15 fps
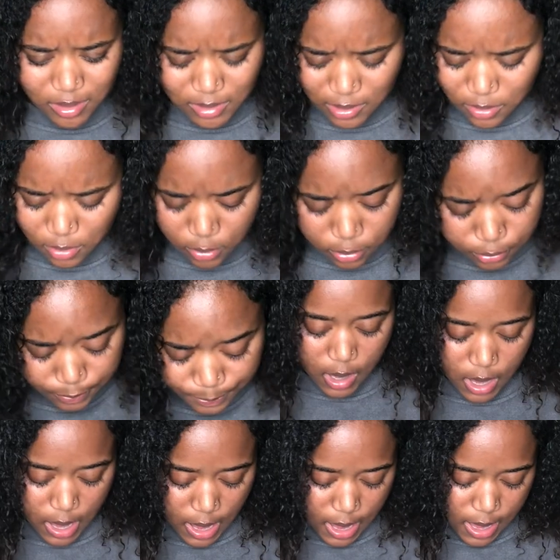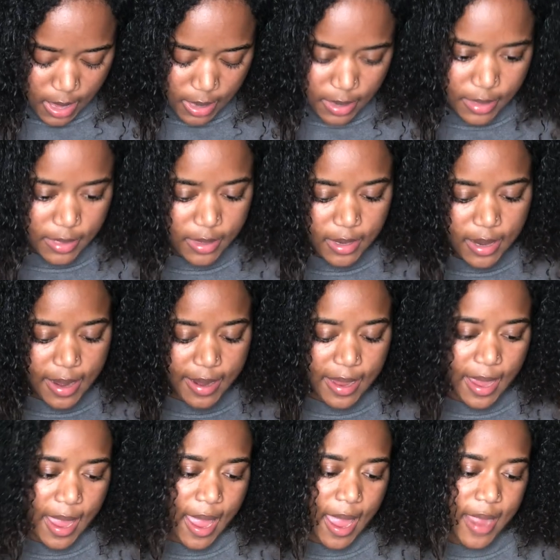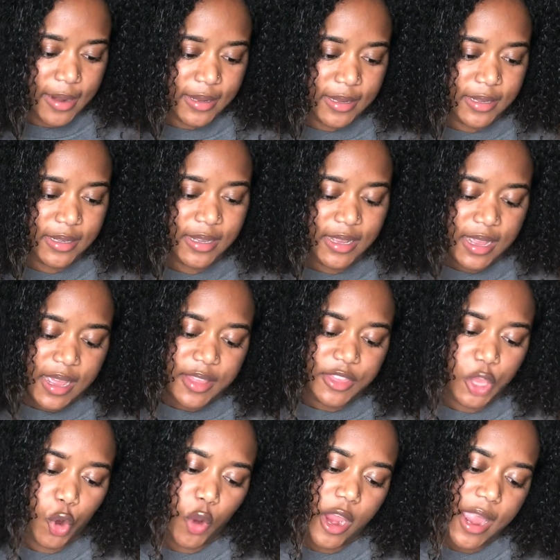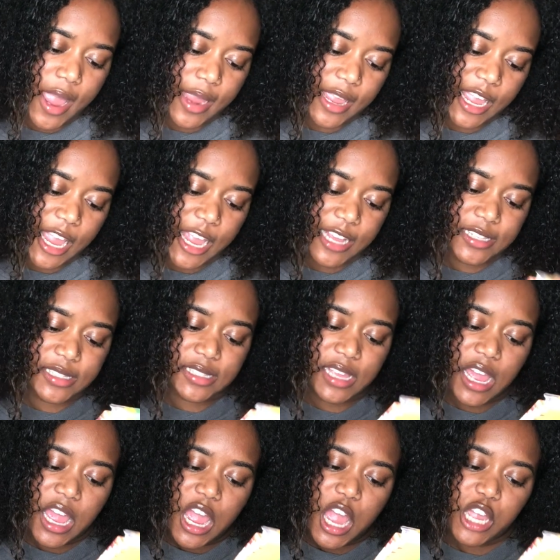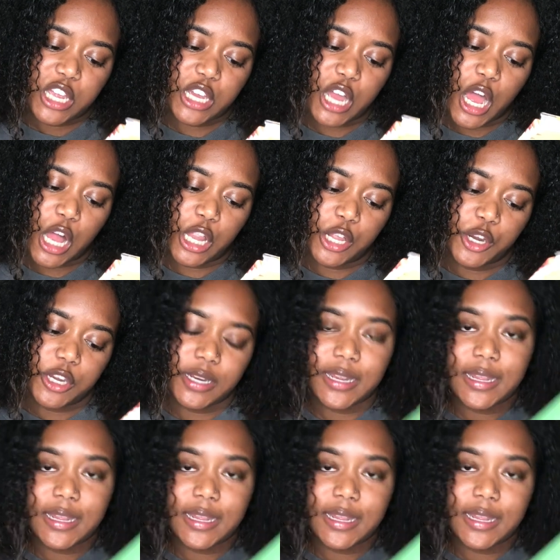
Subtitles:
So then I got the crayon case colored